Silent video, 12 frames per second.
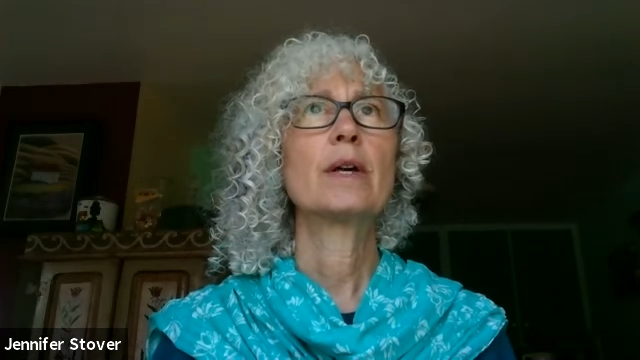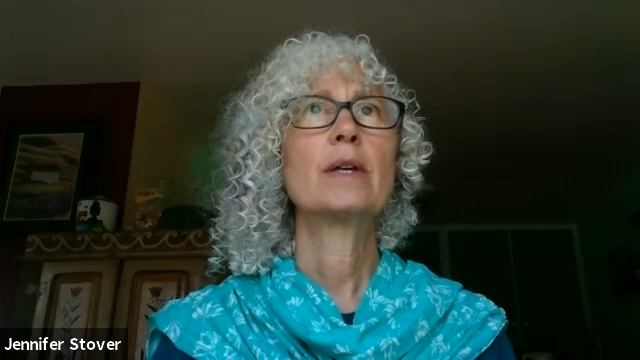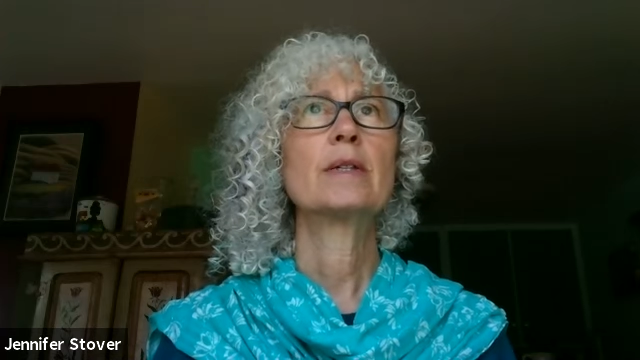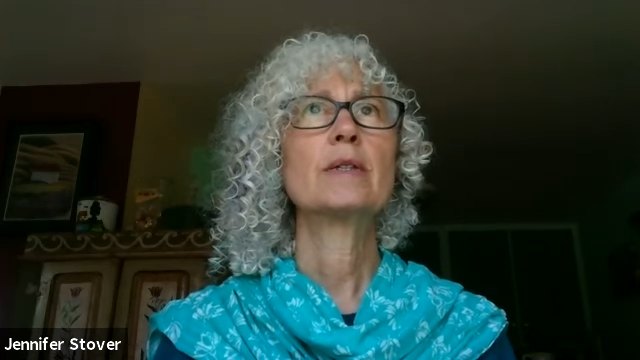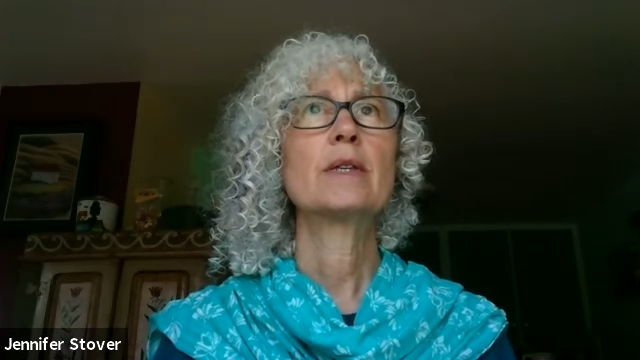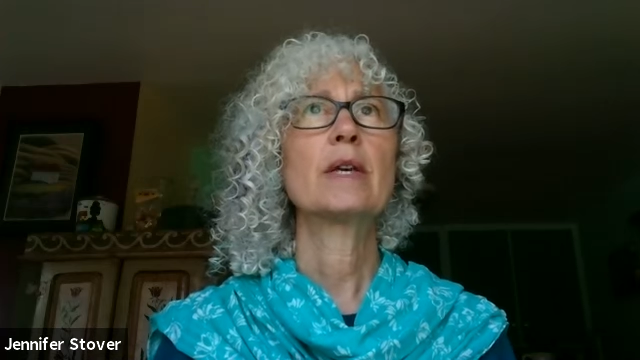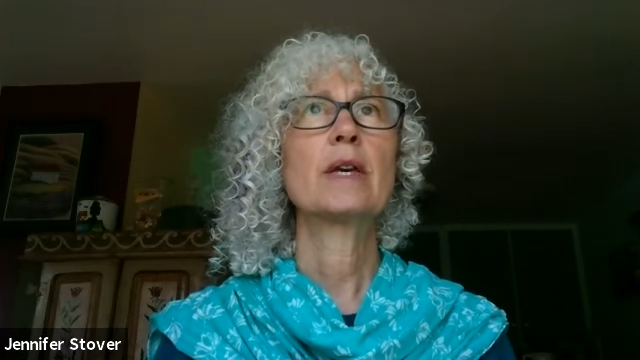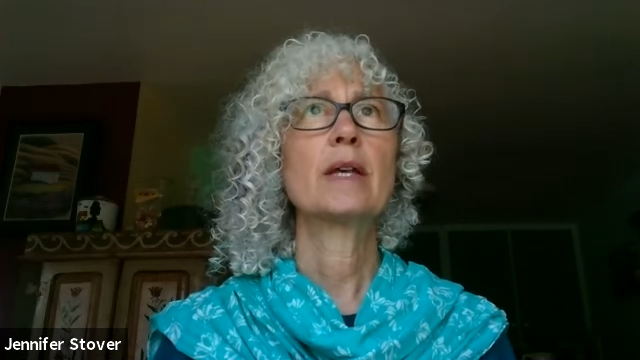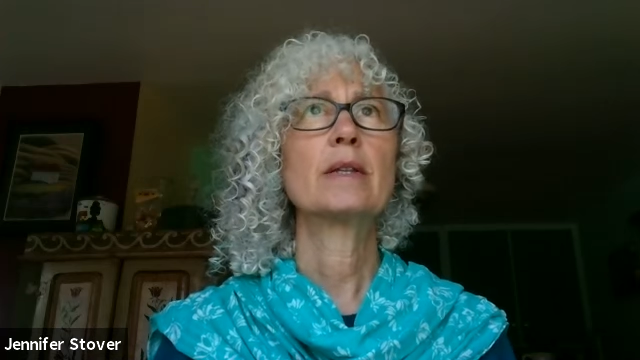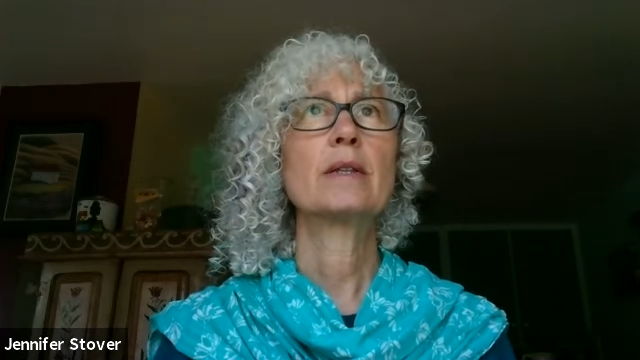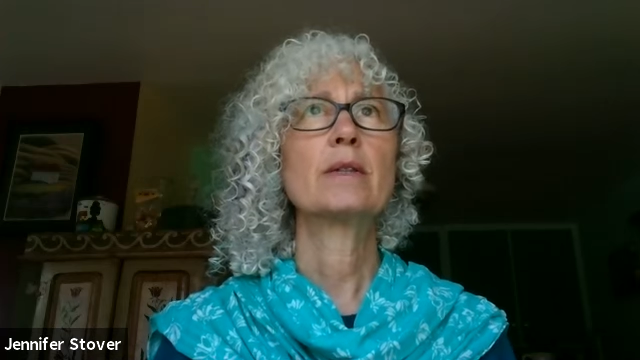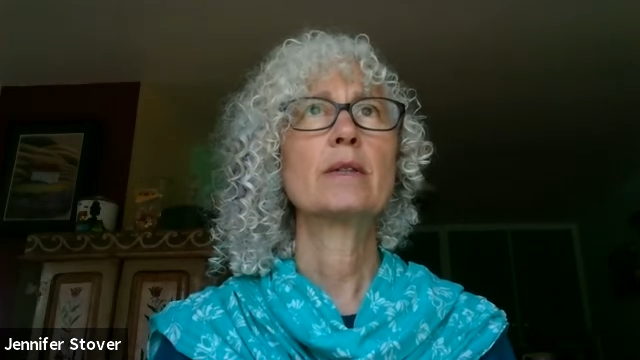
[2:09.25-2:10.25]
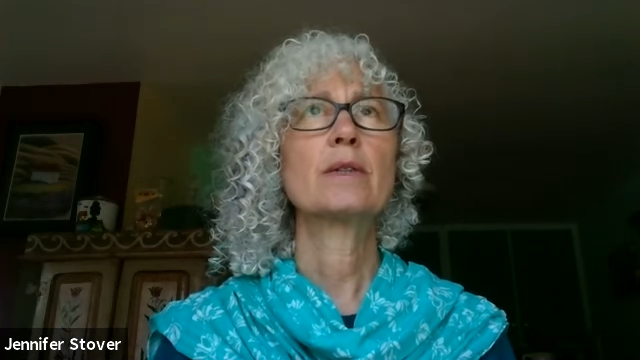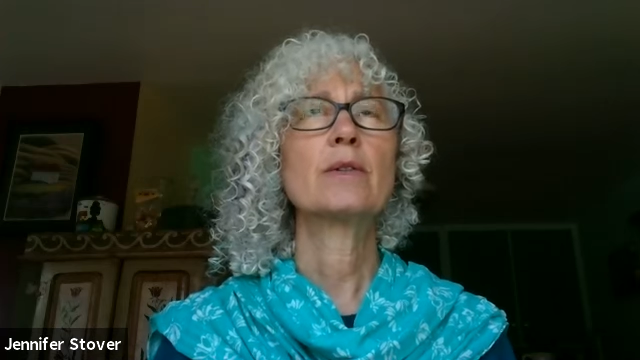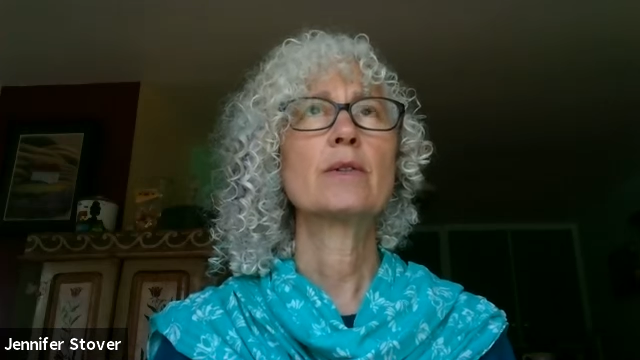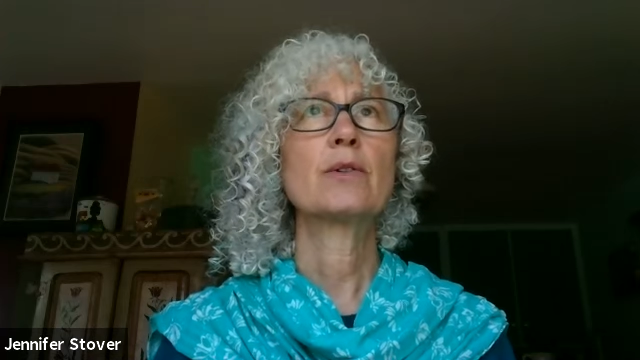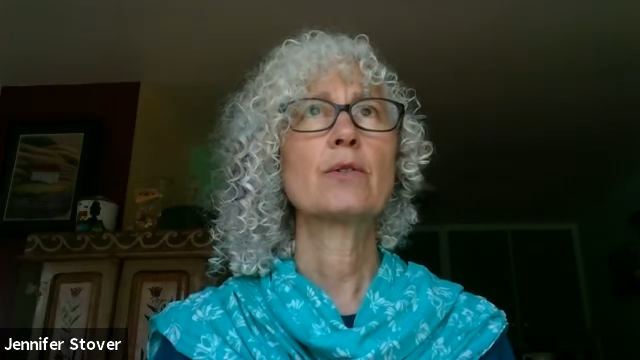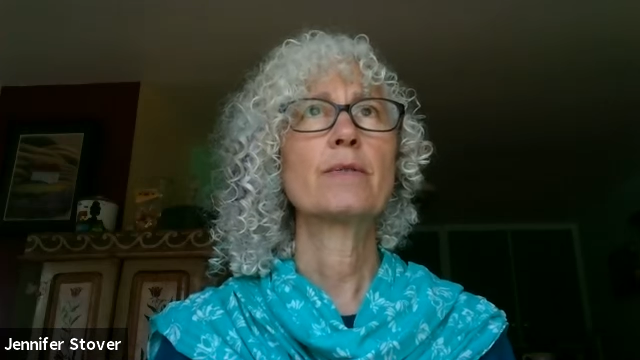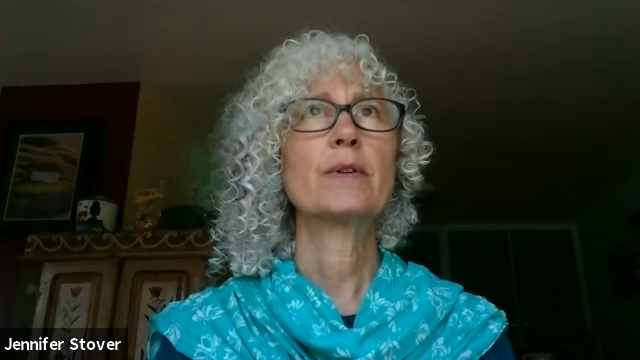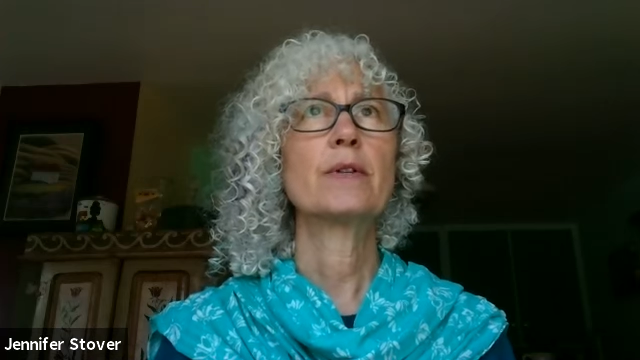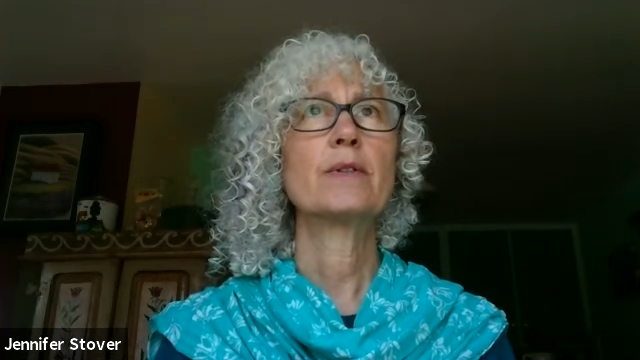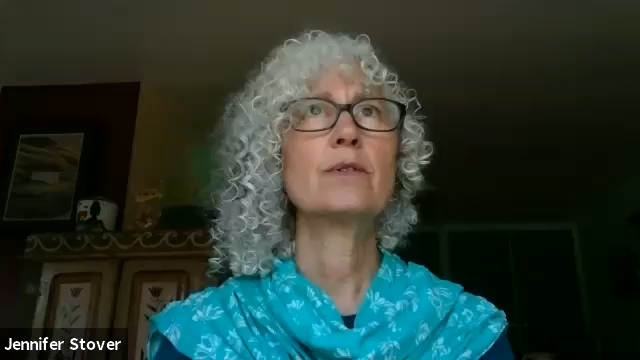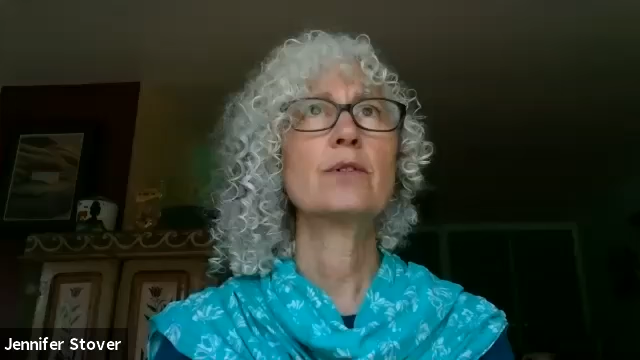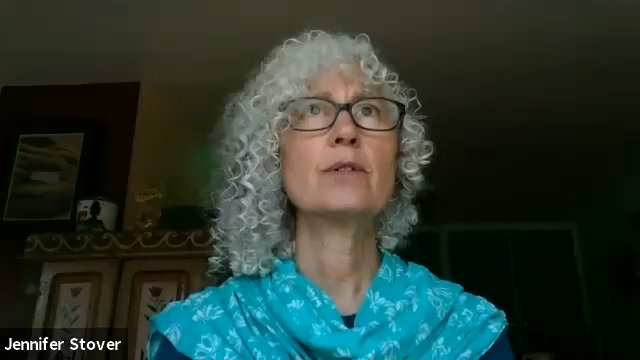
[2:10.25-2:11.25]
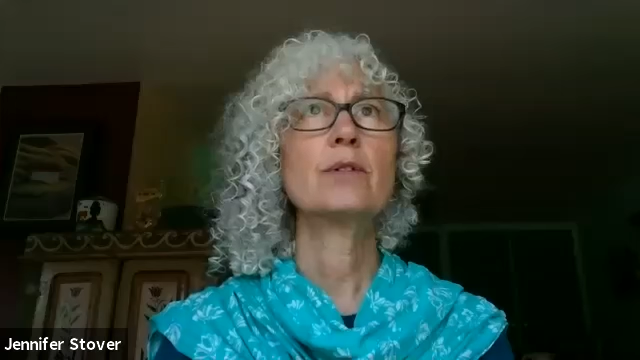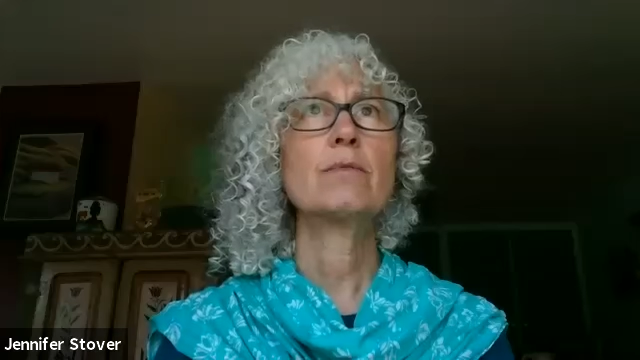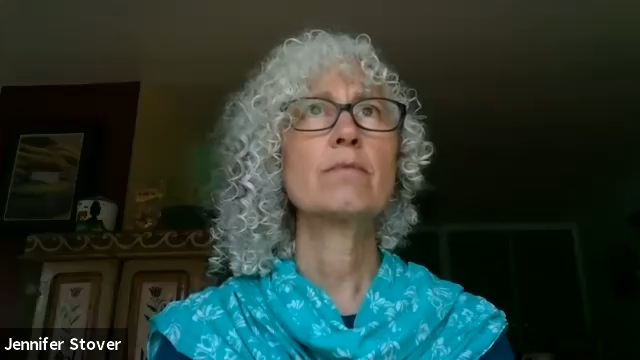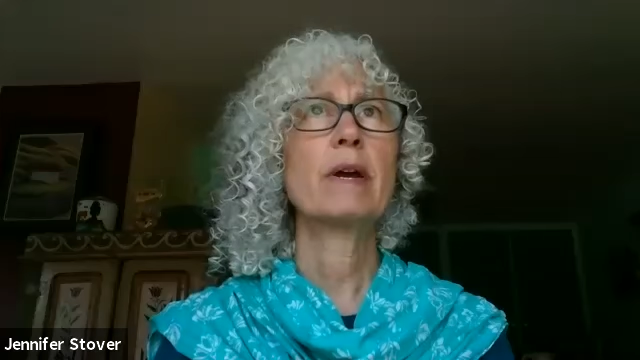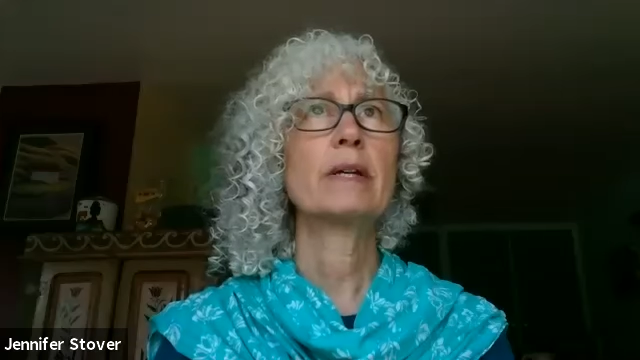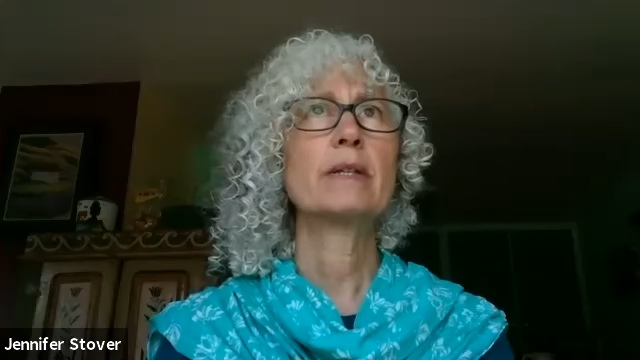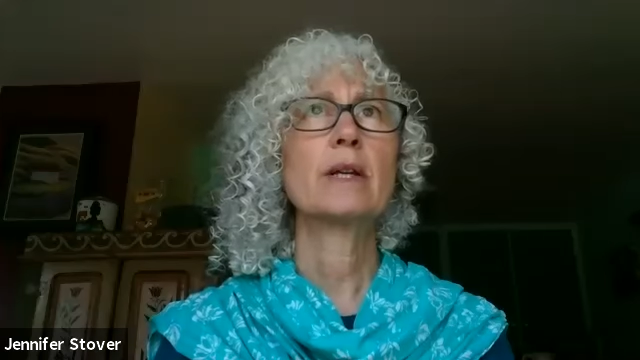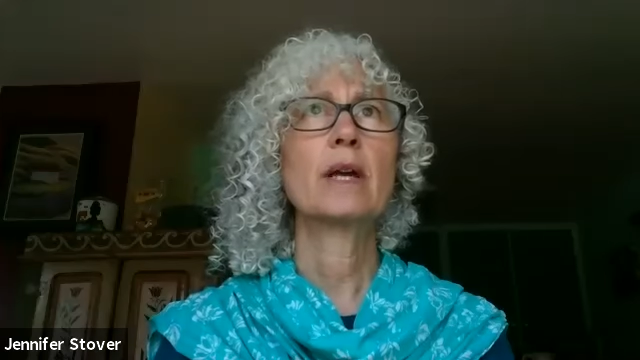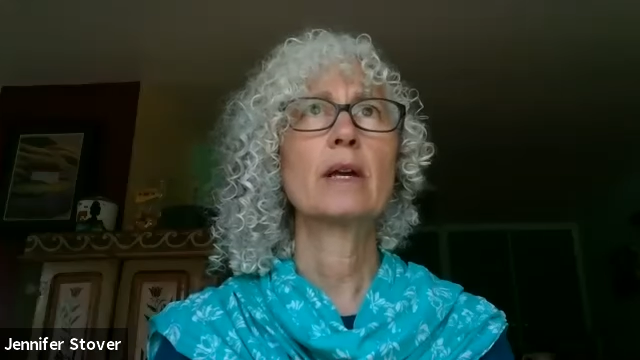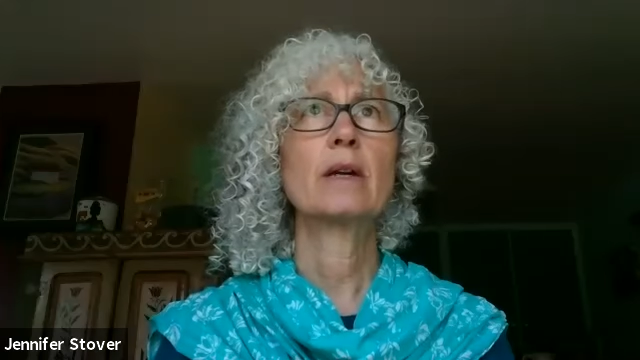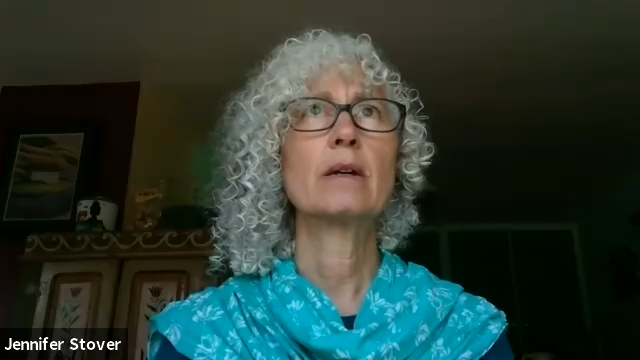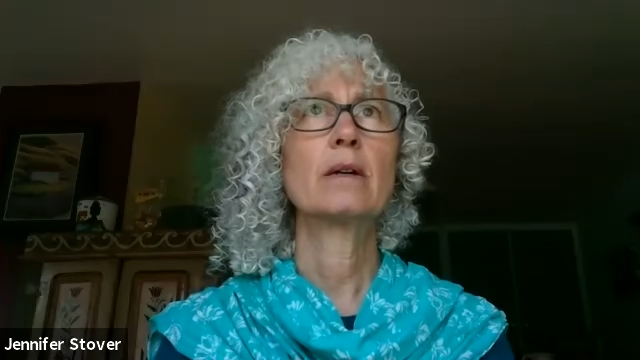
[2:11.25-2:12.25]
is against the surface, just resting.